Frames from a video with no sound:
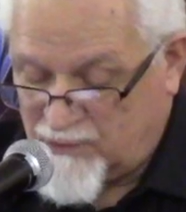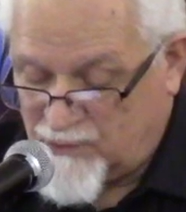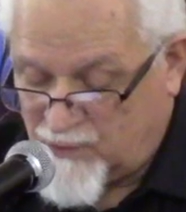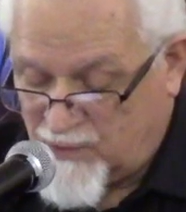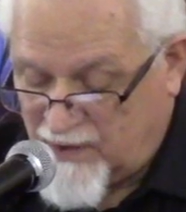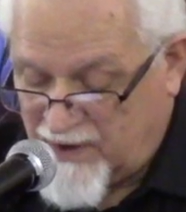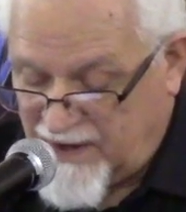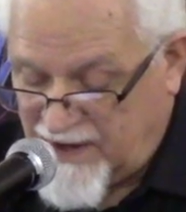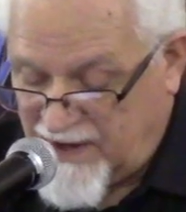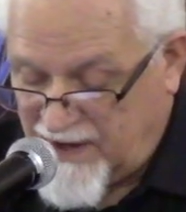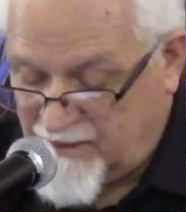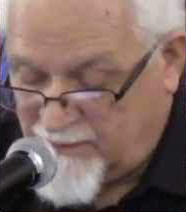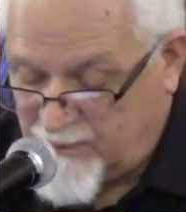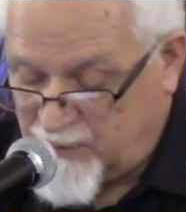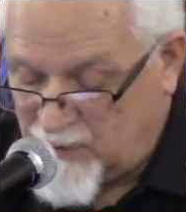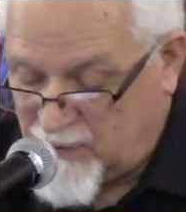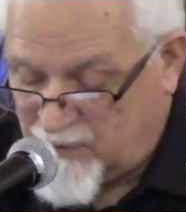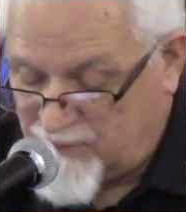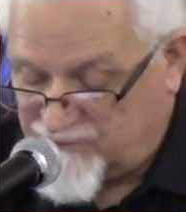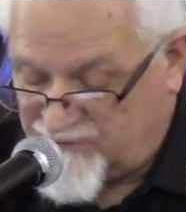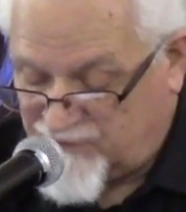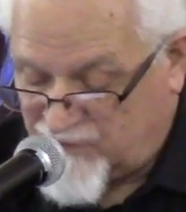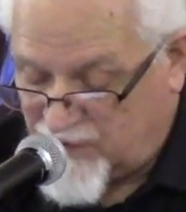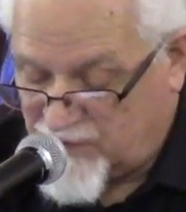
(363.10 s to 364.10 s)
Rahab and
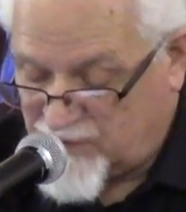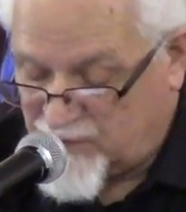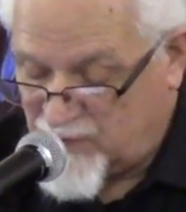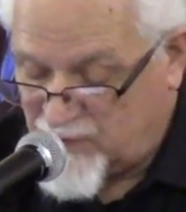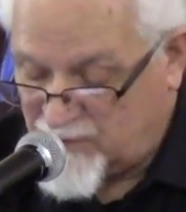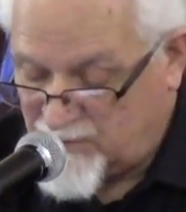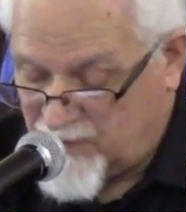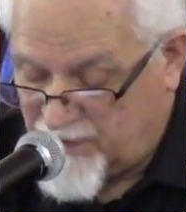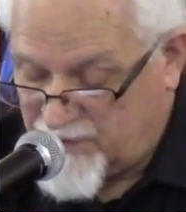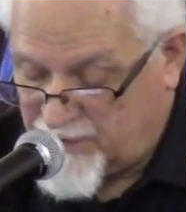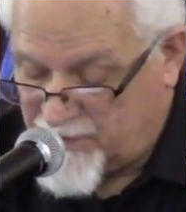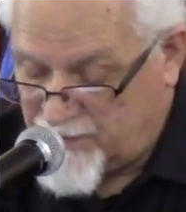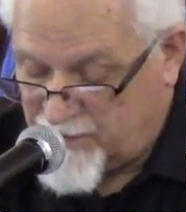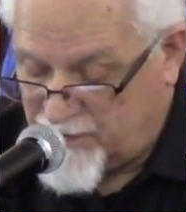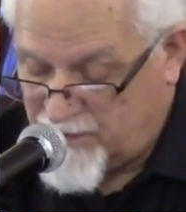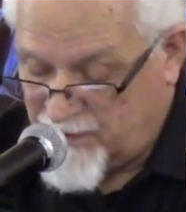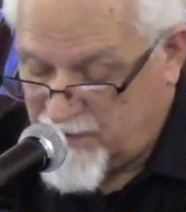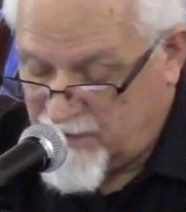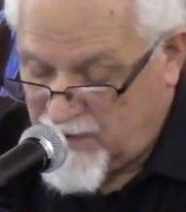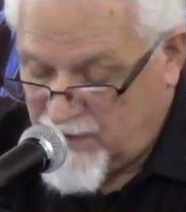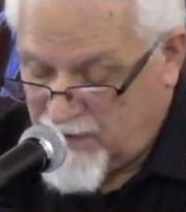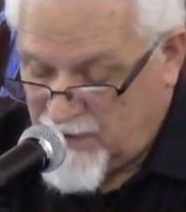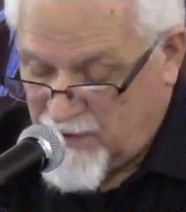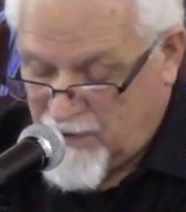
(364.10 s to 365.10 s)
her father and mother,
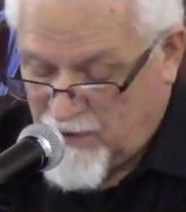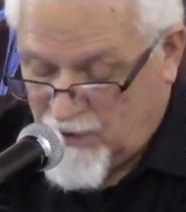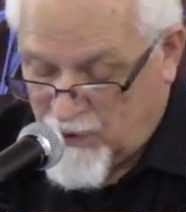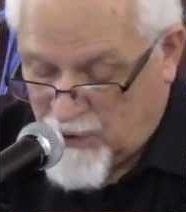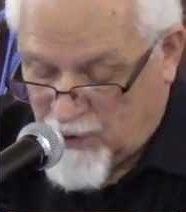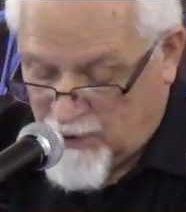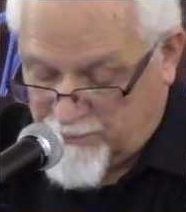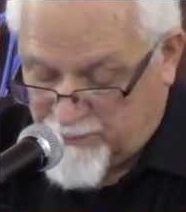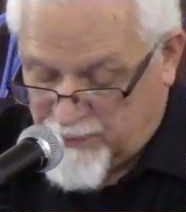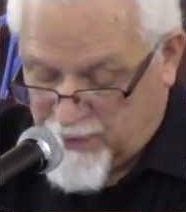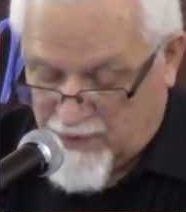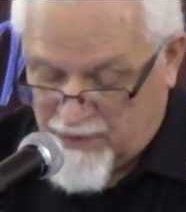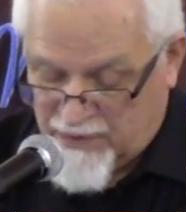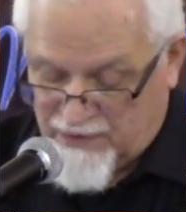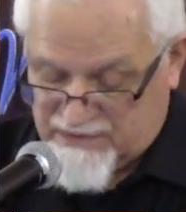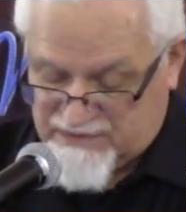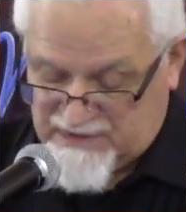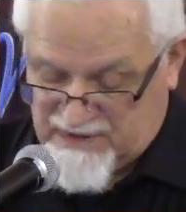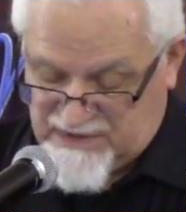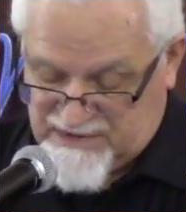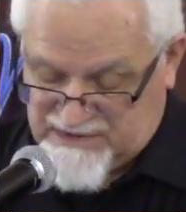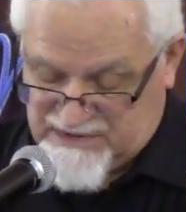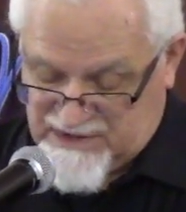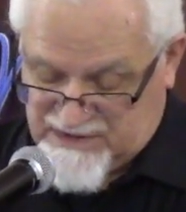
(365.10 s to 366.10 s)
her
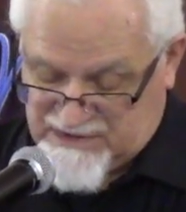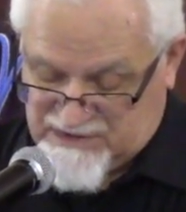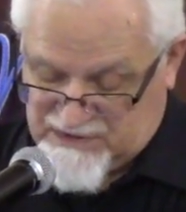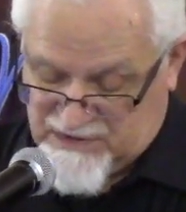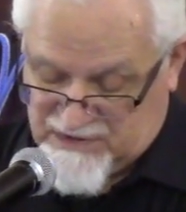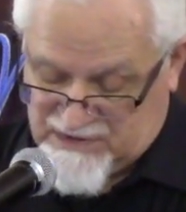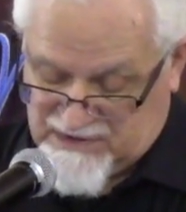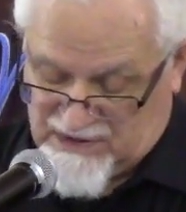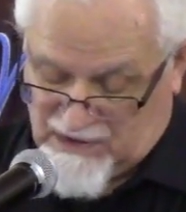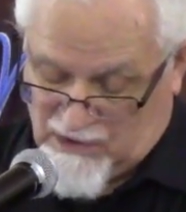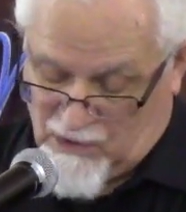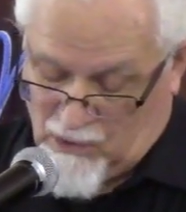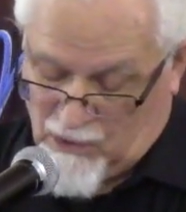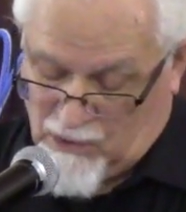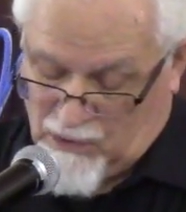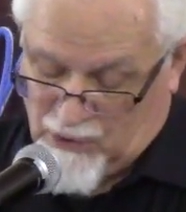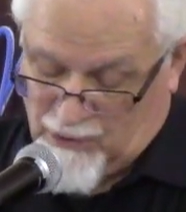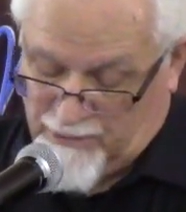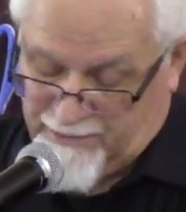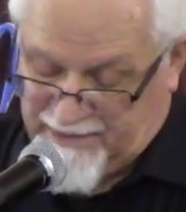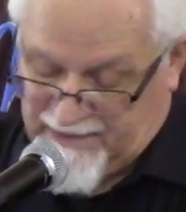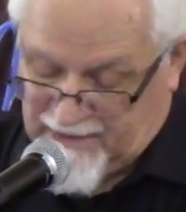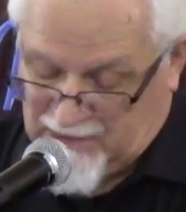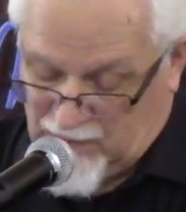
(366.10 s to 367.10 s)
brothers and sisters, and all
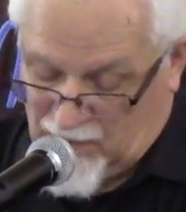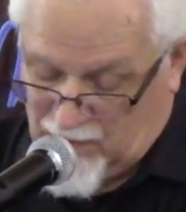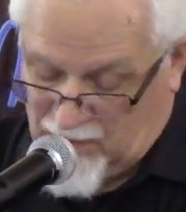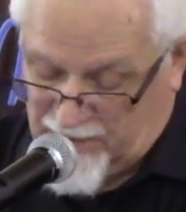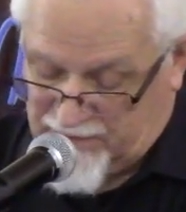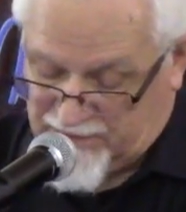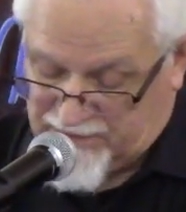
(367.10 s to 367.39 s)
who belonged